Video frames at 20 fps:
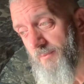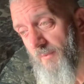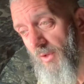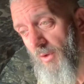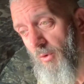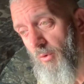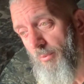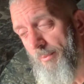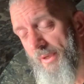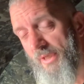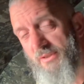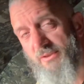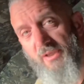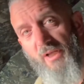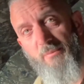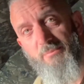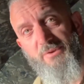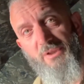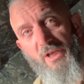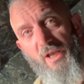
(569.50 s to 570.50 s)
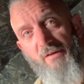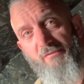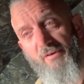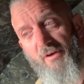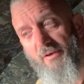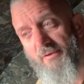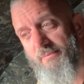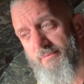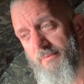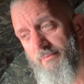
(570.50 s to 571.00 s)
all mixed up together.
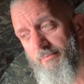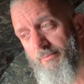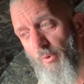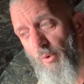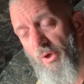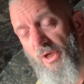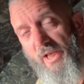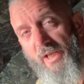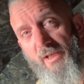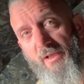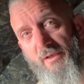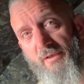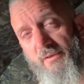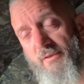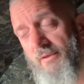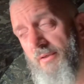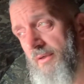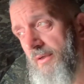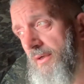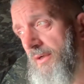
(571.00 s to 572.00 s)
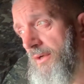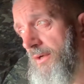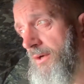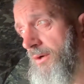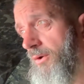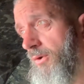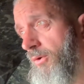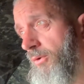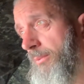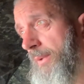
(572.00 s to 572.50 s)
Boilie,
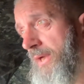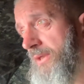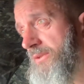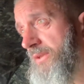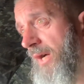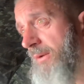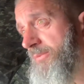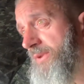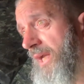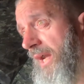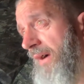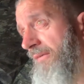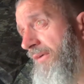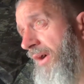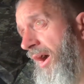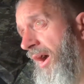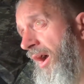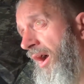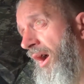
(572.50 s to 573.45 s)
all mixed up together.